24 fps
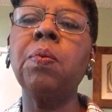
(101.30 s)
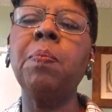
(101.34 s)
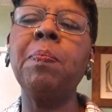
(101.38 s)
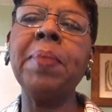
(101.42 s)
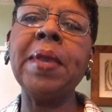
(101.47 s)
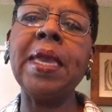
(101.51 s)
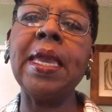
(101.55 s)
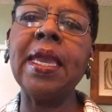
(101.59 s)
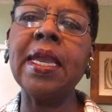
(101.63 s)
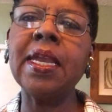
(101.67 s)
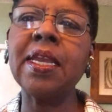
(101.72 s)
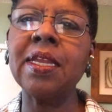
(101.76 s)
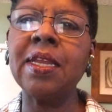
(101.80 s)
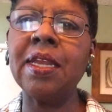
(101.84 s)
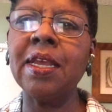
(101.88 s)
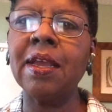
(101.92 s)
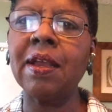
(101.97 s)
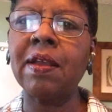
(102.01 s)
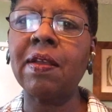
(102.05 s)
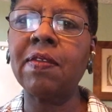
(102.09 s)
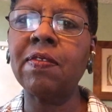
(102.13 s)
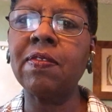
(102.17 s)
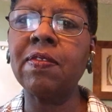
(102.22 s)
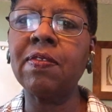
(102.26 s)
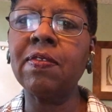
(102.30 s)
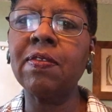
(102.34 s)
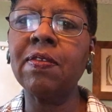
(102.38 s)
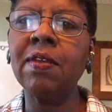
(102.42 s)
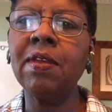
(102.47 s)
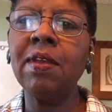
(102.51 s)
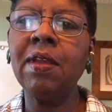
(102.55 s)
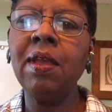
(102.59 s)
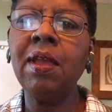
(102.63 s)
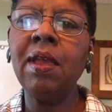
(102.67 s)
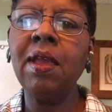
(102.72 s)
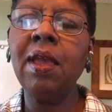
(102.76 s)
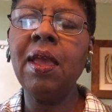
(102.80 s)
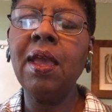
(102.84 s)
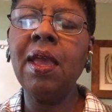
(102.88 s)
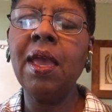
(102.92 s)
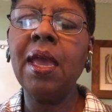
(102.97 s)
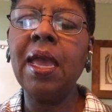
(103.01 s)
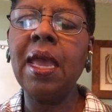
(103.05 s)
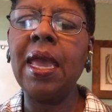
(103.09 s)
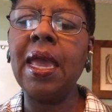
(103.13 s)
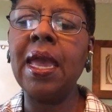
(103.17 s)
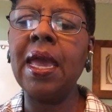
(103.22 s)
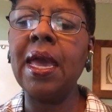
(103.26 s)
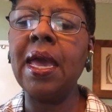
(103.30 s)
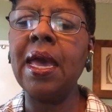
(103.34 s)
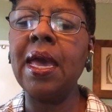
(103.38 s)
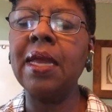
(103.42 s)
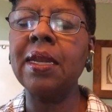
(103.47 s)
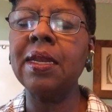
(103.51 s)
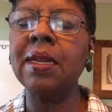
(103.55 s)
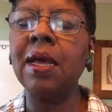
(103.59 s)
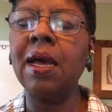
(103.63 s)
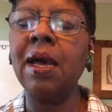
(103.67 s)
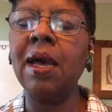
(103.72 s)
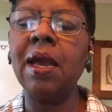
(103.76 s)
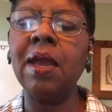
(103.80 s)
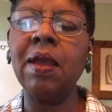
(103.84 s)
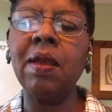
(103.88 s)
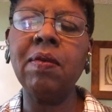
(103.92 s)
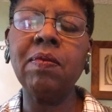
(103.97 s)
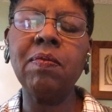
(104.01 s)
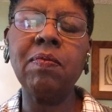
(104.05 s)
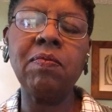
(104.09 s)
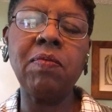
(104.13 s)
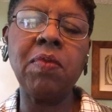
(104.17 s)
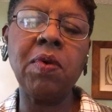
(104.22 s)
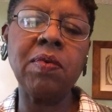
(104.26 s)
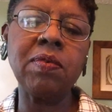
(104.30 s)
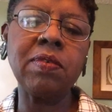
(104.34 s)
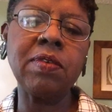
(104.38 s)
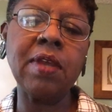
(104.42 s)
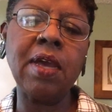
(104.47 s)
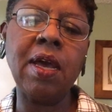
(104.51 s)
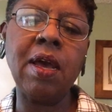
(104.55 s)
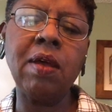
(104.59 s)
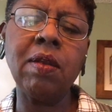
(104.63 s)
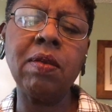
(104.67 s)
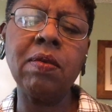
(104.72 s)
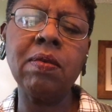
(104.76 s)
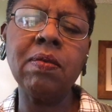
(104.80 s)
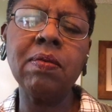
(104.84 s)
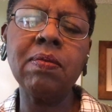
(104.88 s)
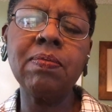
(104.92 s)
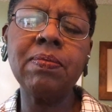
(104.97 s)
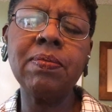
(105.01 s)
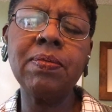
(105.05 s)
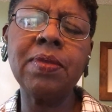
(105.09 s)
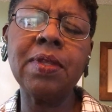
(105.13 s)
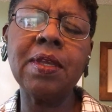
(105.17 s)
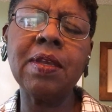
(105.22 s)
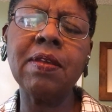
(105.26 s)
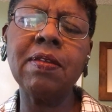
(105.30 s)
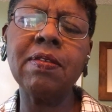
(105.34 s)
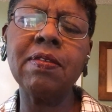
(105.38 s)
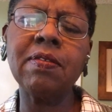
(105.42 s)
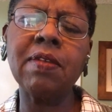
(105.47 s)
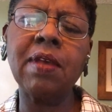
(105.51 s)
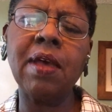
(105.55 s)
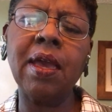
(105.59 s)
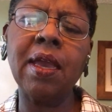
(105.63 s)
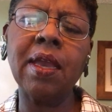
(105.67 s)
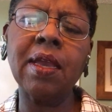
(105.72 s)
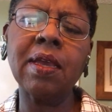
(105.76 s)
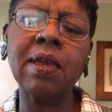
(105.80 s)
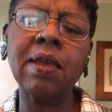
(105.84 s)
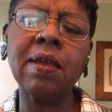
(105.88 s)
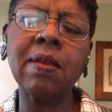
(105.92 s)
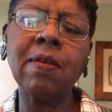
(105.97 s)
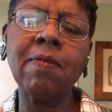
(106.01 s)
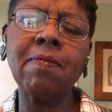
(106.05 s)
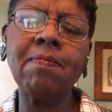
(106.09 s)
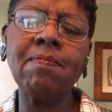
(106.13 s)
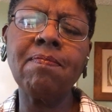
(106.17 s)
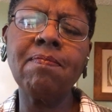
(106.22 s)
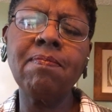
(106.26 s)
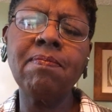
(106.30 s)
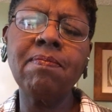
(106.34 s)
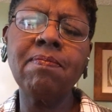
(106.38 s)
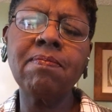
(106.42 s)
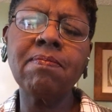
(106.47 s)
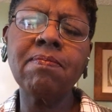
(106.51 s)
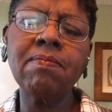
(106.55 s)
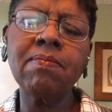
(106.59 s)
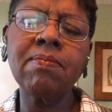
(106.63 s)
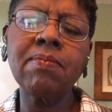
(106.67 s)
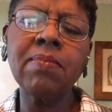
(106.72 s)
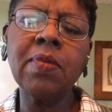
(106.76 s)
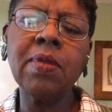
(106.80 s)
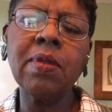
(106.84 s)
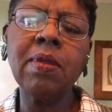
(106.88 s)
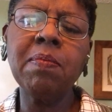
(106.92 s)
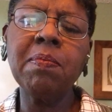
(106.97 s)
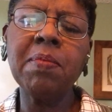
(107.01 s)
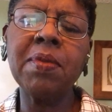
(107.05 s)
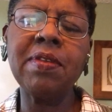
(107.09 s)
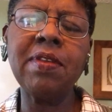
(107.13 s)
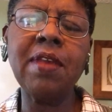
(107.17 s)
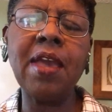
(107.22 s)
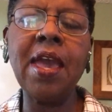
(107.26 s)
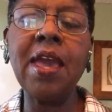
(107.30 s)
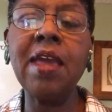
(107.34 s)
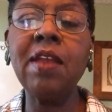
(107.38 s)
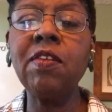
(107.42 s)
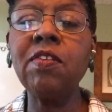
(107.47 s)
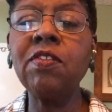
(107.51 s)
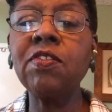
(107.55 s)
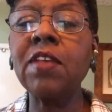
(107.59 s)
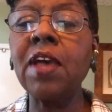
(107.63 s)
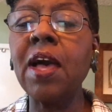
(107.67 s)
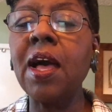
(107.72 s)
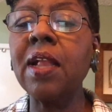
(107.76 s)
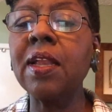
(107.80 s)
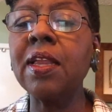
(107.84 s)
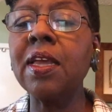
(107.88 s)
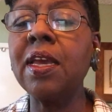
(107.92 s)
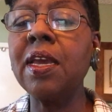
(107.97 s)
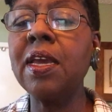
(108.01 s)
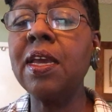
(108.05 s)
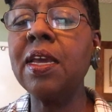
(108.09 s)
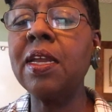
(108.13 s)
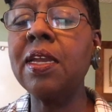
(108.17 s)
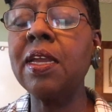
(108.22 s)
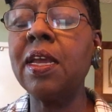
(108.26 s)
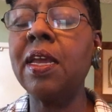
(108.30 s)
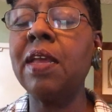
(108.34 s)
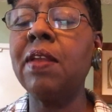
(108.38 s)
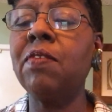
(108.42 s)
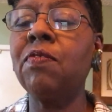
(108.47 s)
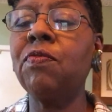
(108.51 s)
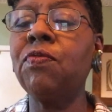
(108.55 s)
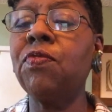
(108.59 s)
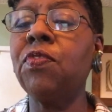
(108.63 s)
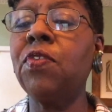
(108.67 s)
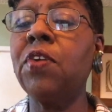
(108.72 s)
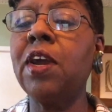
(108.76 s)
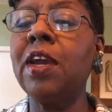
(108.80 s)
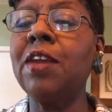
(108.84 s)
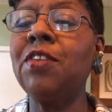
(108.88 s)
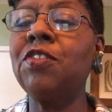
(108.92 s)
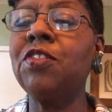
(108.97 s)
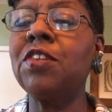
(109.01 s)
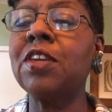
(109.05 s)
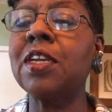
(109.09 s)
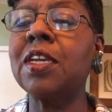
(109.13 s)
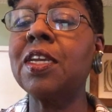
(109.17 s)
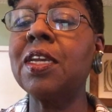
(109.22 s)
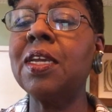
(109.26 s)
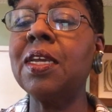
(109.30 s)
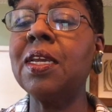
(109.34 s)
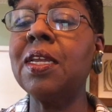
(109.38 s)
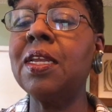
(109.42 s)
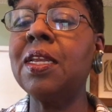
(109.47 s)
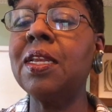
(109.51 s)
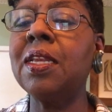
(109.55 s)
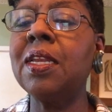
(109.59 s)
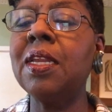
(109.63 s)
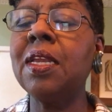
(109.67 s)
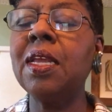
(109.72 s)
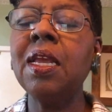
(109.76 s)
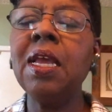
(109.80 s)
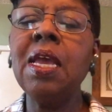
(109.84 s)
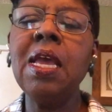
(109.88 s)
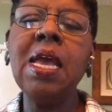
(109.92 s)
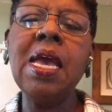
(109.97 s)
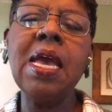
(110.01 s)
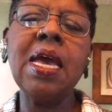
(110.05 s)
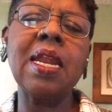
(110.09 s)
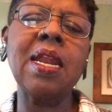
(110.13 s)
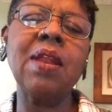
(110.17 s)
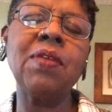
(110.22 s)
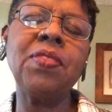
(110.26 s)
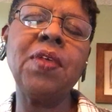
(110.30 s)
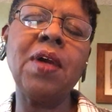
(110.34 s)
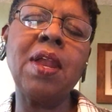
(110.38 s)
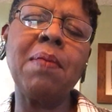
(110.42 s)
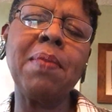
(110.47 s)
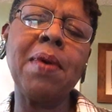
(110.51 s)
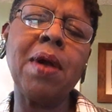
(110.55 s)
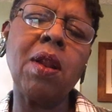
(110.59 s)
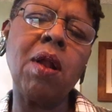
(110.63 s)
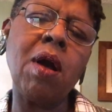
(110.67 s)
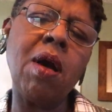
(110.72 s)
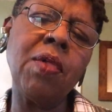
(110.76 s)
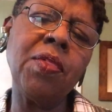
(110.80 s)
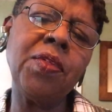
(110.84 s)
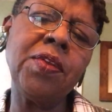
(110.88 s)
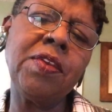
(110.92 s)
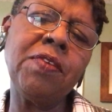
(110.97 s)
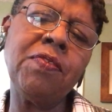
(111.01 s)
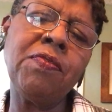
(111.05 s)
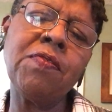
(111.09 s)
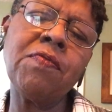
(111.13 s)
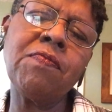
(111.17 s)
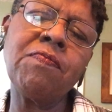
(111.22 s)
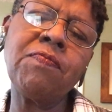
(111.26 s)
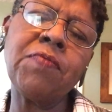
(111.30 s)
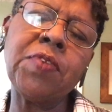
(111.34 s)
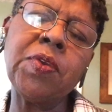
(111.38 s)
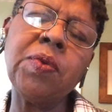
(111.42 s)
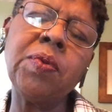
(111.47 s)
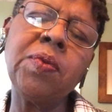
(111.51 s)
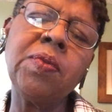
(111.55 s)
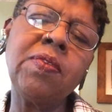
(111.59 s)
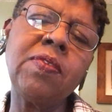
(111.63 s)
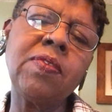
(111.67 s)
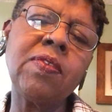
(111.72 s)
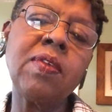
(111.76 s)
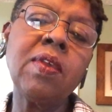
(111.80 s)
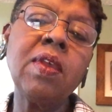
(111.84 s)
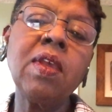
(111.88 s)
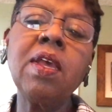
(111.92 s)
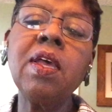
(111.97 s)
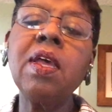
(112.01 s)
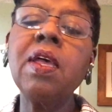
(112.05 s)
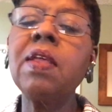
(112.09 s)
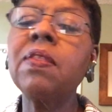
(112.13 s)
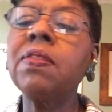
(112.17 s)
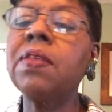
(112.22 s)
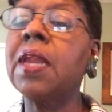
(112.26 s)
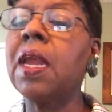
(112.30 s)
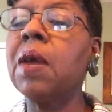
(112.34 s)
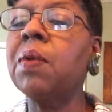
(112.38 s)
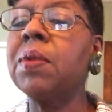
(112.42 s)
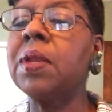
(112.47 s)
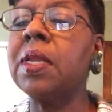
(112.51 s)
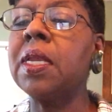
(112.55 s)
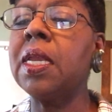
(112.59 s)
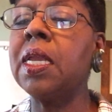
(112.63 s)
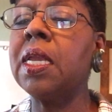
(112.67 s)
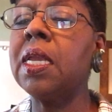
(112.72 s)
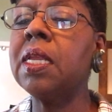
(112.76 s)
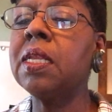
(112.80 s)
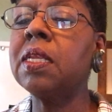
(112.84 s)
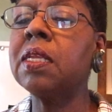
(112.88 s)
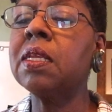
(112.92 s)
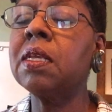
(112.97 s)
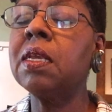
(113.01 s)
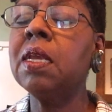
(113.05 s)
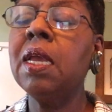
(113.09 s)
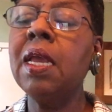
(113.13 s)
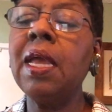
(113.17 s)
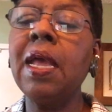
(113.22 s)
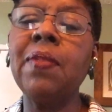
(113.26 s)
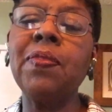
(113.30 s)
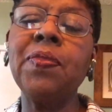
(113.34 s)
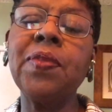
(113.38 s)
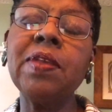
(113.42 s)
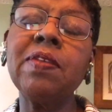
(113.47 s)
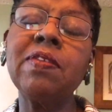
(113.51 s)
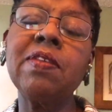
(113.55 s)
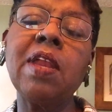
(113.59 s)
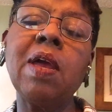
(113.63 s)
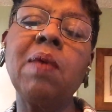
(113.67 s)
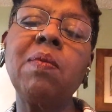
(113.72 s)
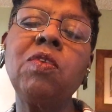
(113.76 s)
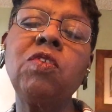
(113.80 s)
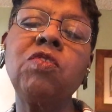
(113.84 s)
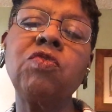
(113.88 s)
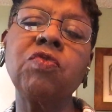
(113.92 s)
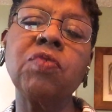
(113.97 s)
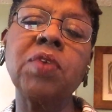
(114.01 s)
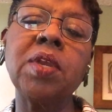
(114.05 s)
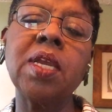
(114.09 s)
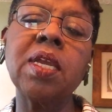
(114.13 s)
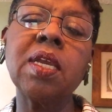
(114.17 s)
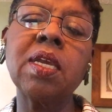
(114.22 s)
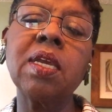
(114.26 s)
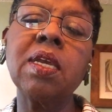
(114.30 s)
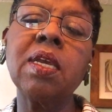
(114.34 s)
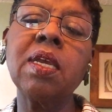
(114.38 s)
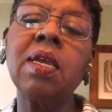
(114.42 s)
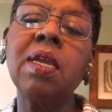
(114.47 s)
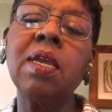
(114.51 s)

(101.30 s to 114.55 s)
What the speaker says: picnics. And I wrote down things like potato salad and fried chicken. And I thought about all the different foods that I would eat and things that I would drink